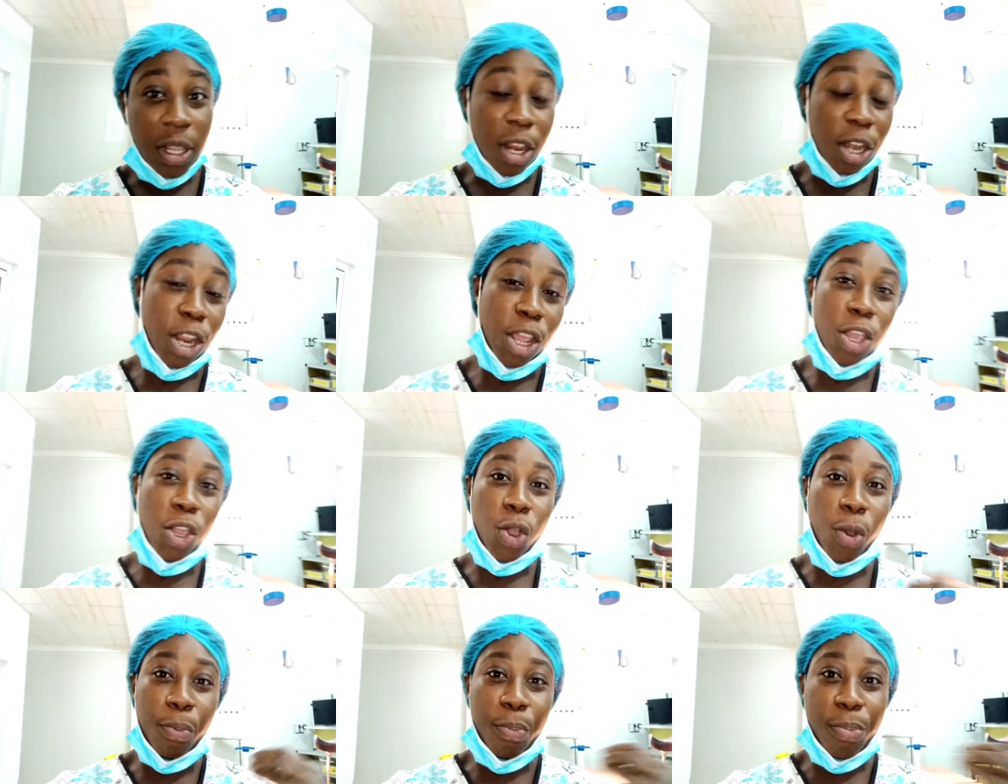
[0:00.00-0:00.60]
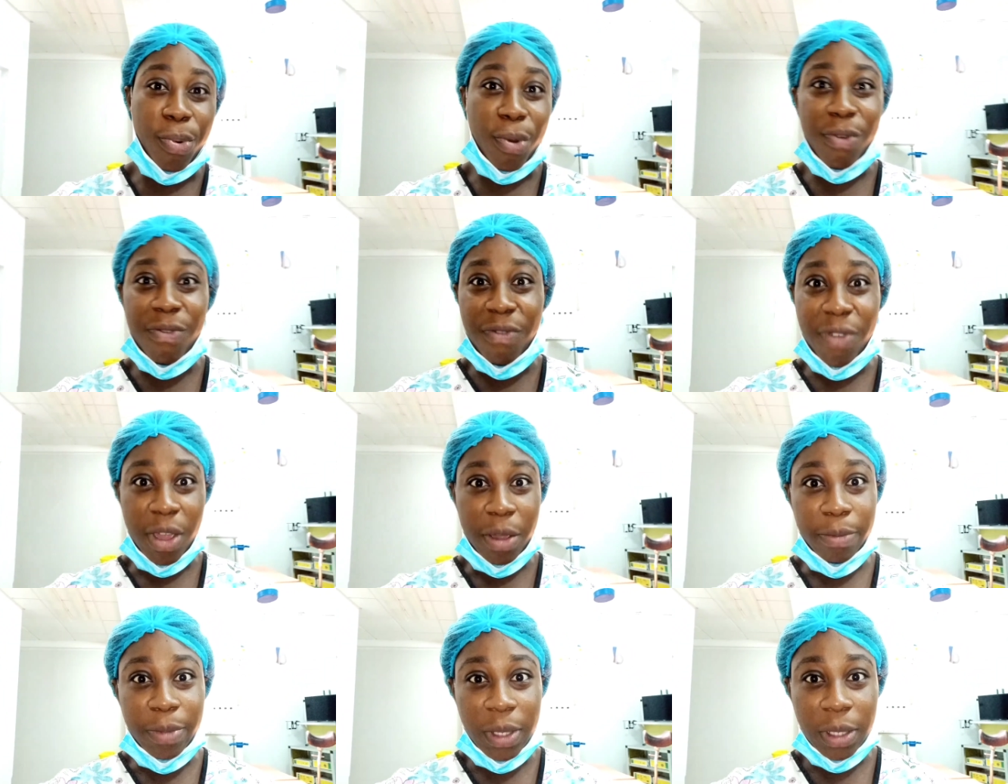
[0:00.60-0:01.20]
and then your
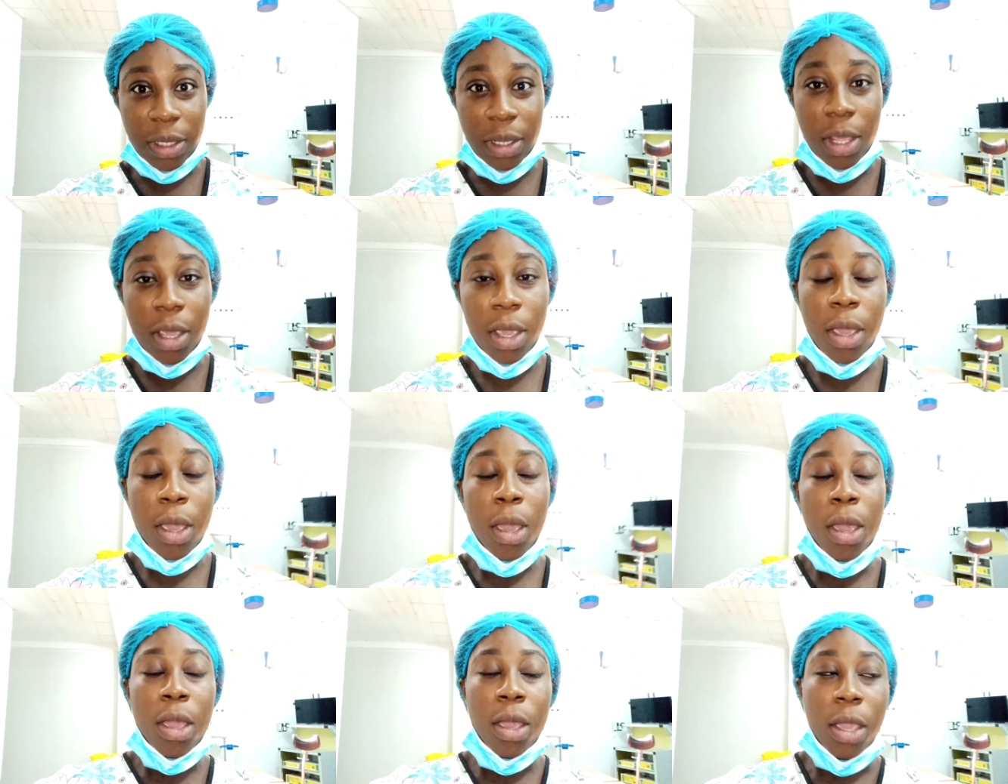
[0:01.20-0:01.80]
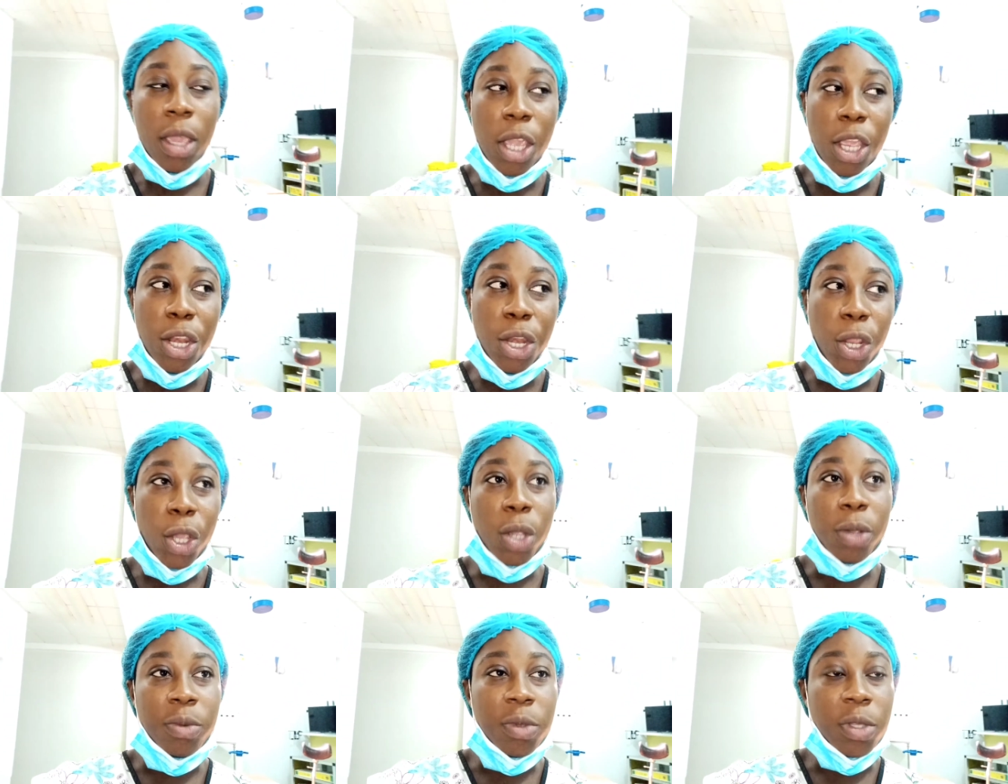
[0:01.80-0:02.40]
proverbs.
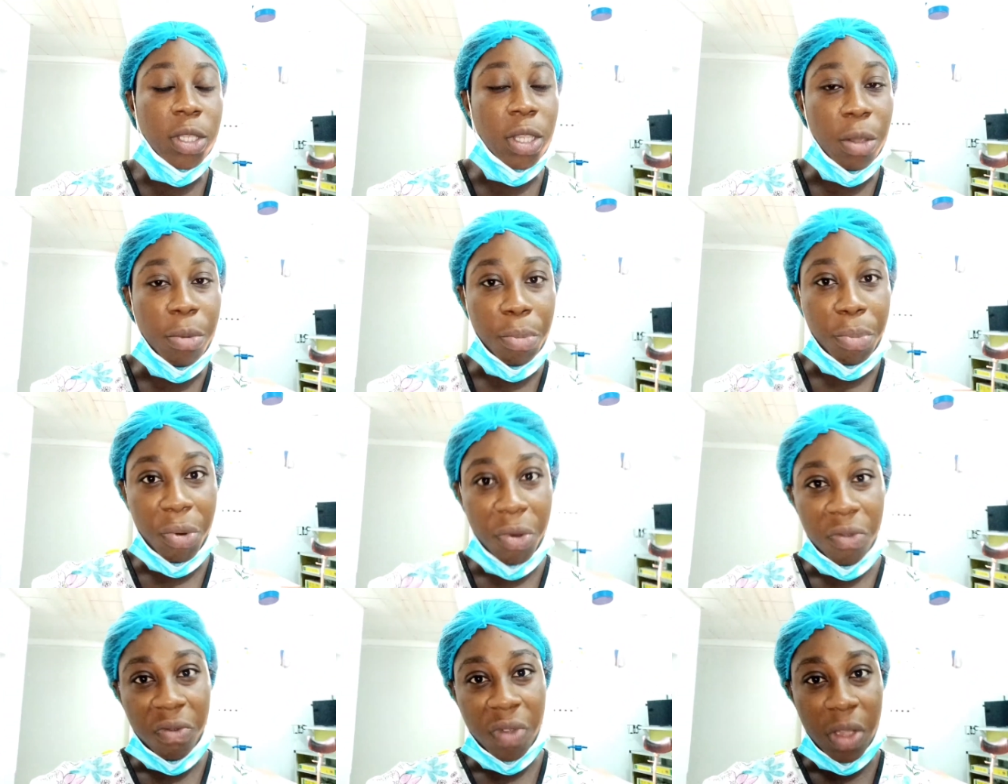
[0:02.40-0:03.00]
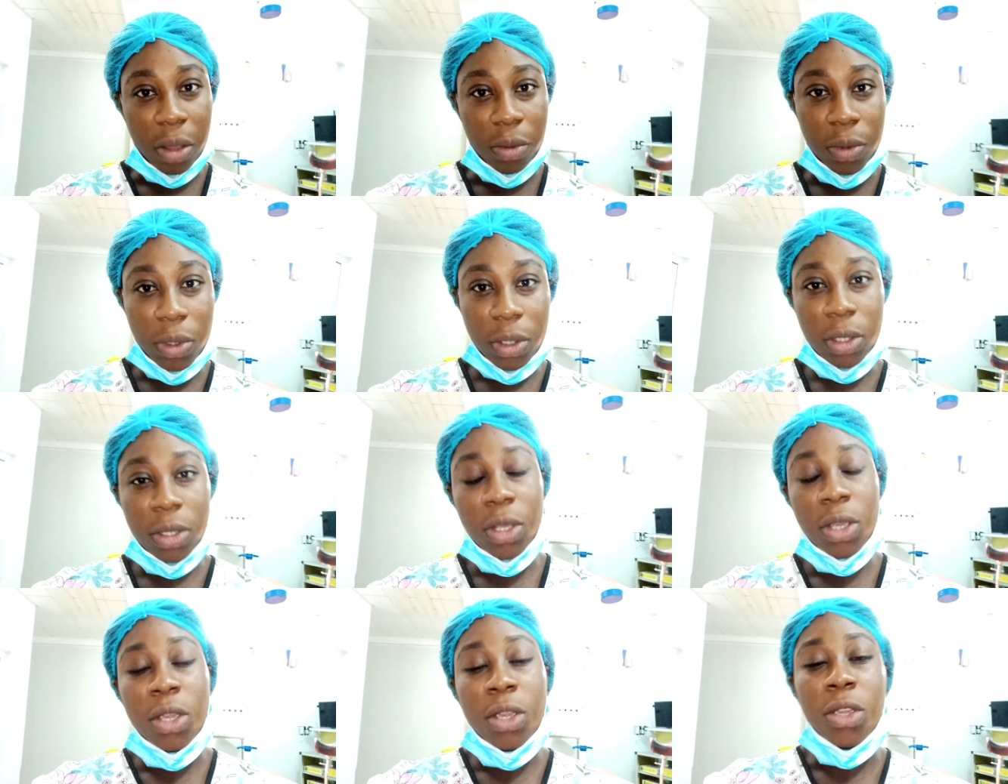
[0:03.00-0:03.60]
Idioms and
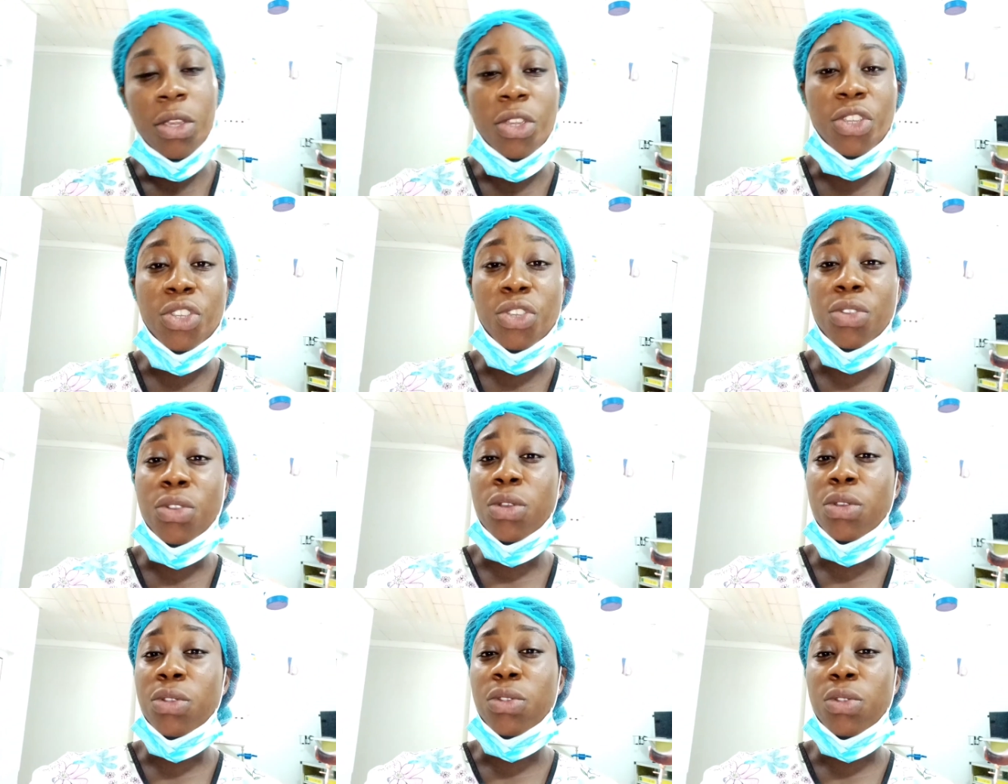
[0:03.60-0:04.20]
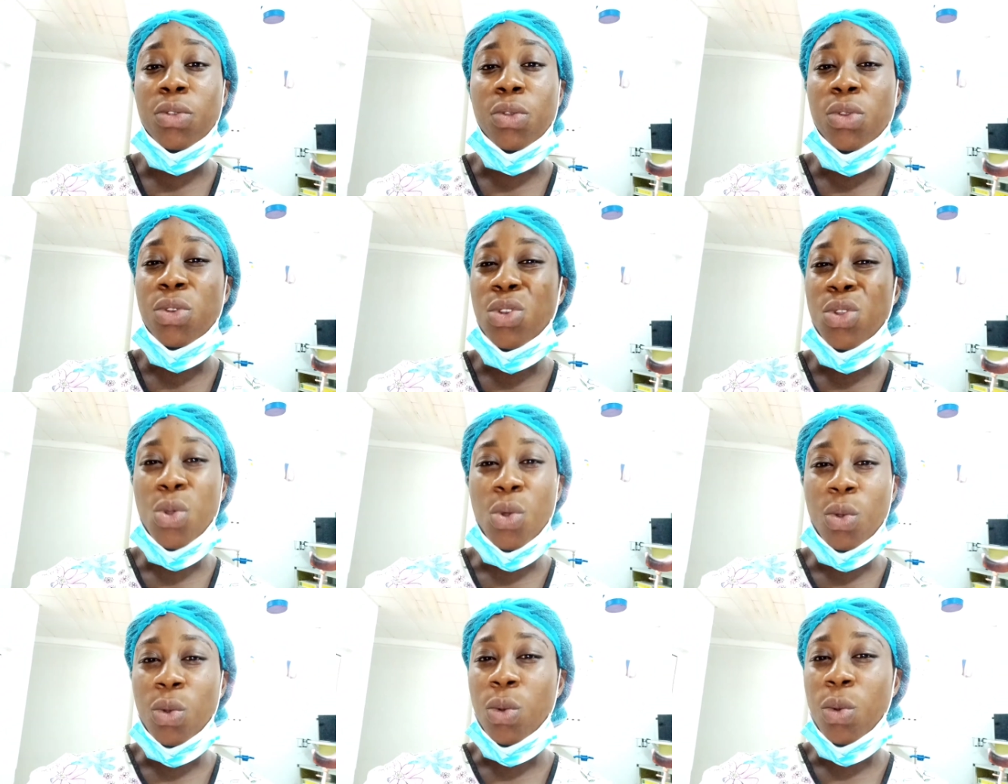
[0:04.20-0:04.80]
proverbs. You should also
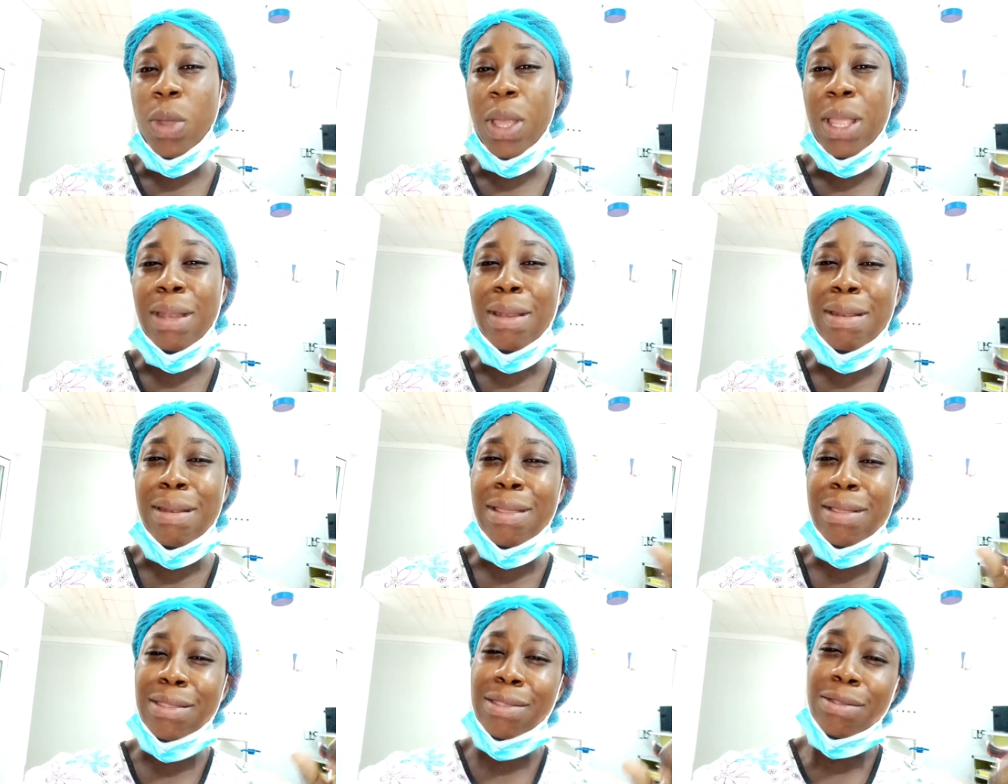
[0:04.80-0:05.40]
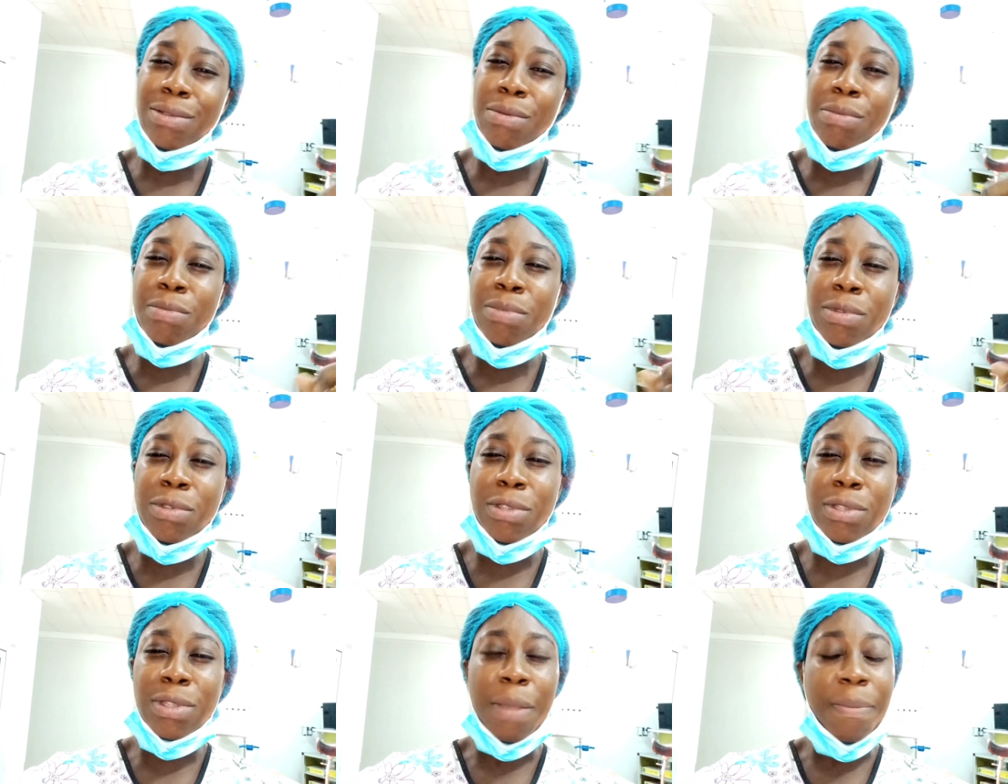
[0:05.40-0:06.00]
know a little
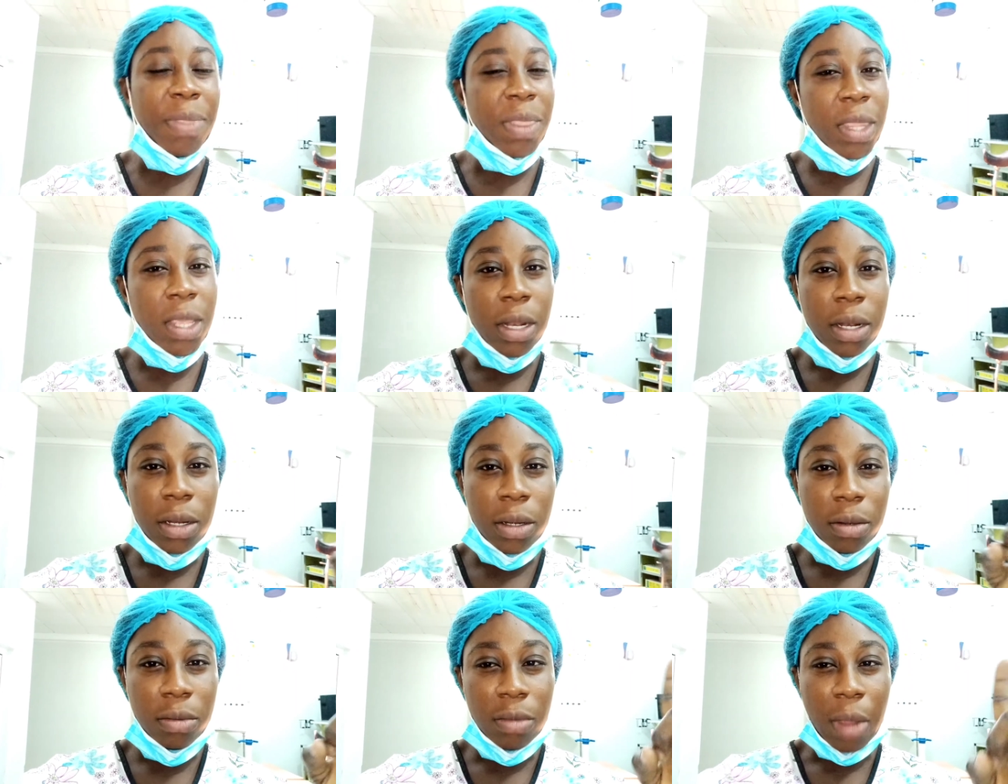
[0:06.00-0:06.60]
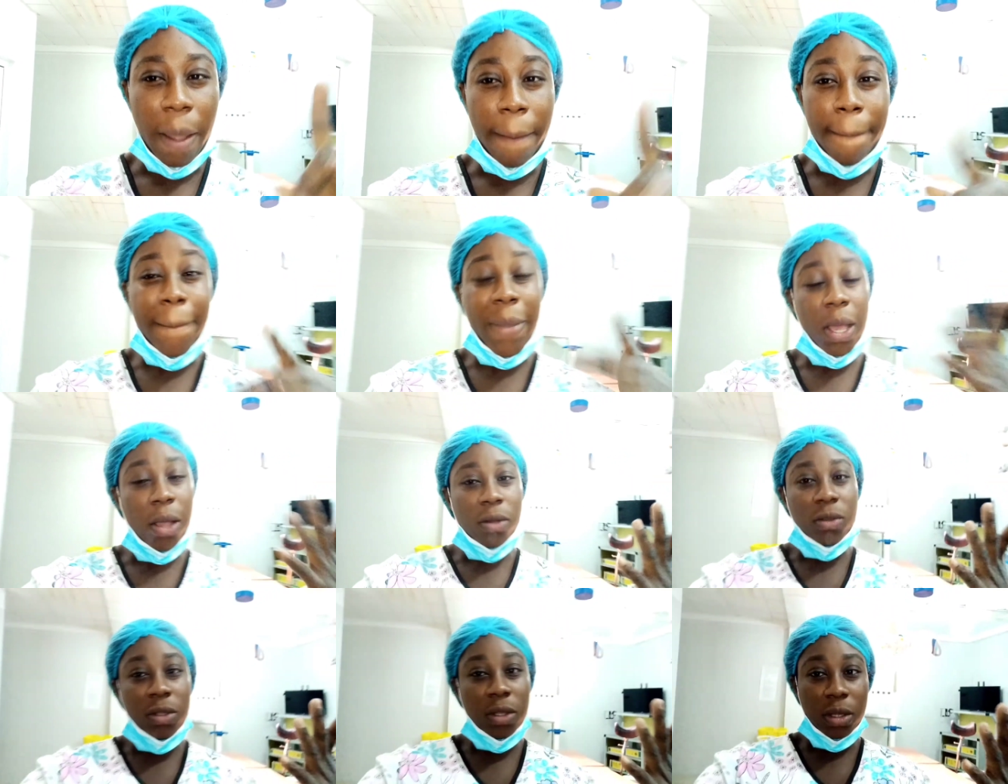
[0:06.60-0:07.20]
something
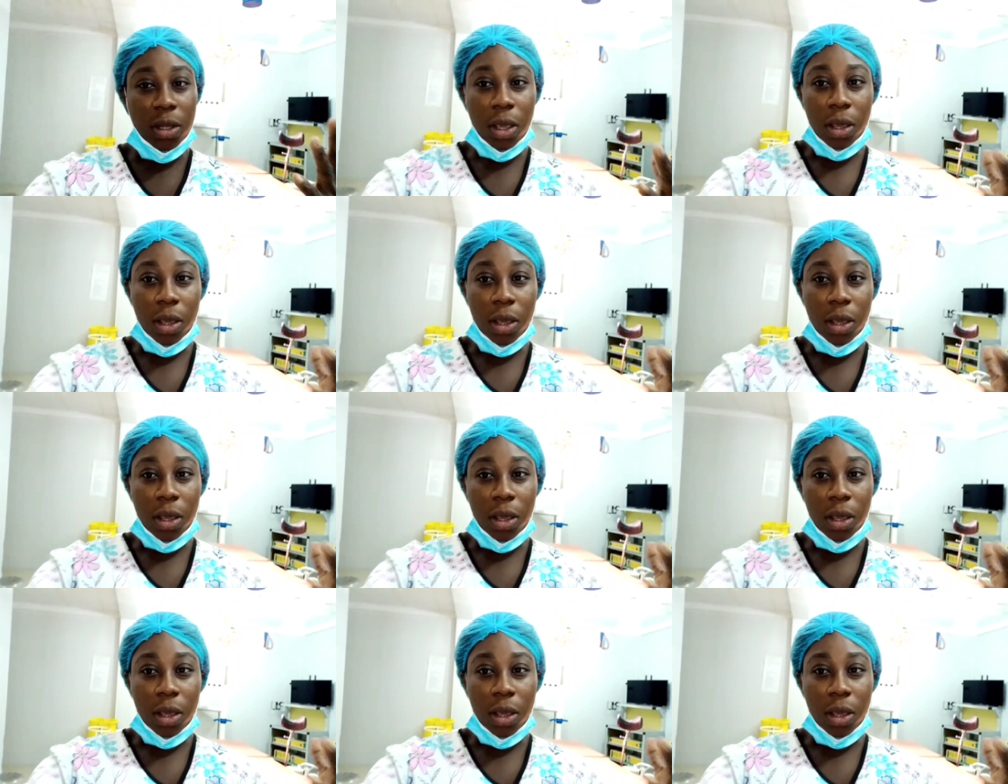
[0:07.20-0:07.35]
about